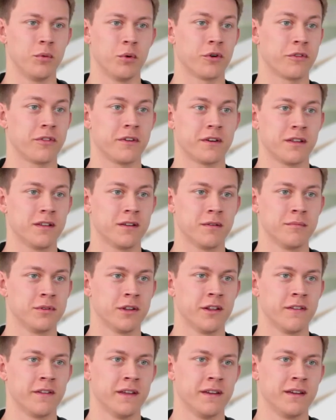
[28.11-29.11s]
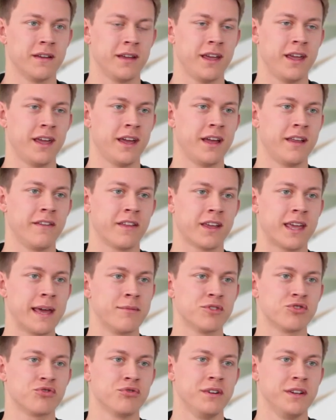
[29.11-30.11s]
worth it completely. And the
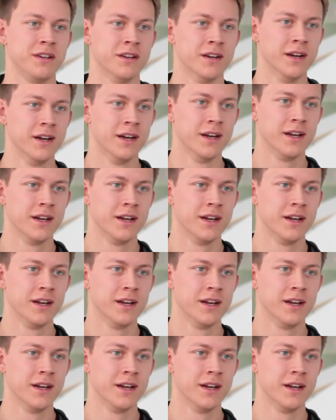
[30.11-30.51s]
chemistry